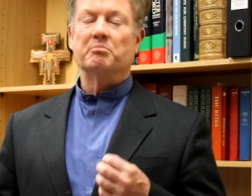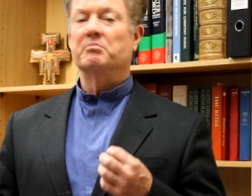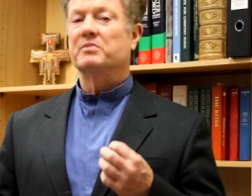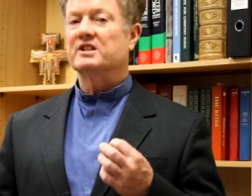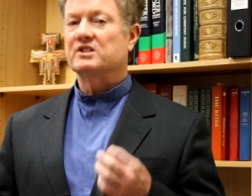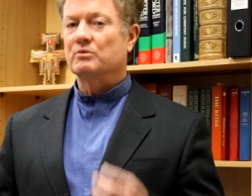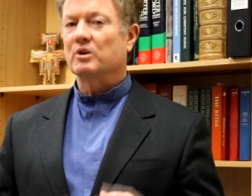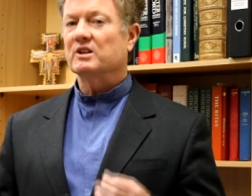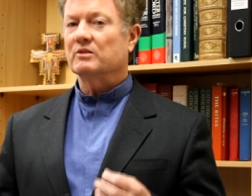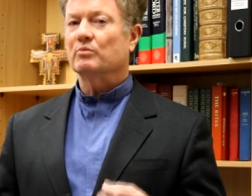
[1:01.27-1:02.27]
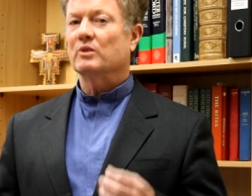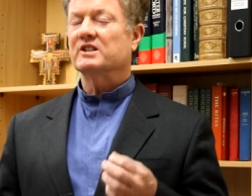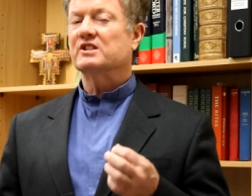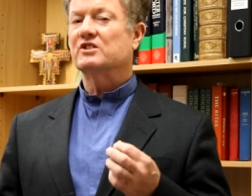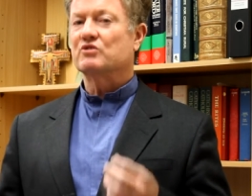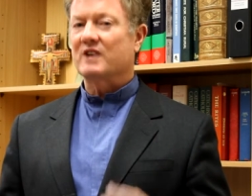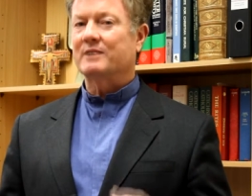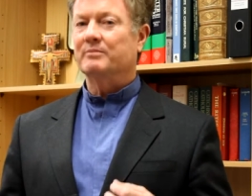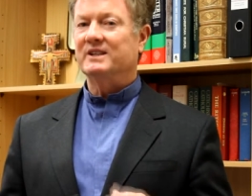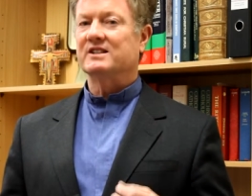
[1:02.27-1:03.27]
But what has
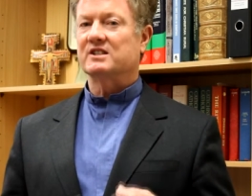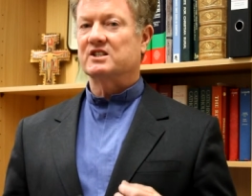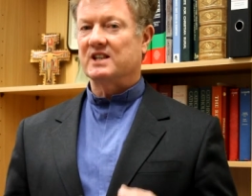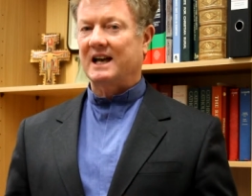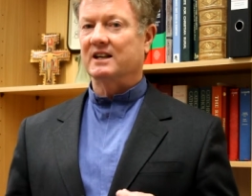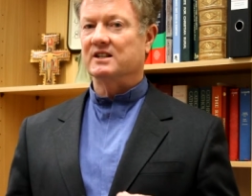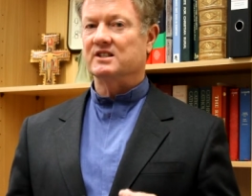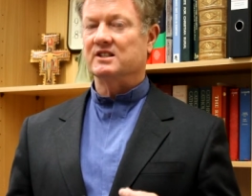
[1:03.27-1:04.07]
struck me as a challenge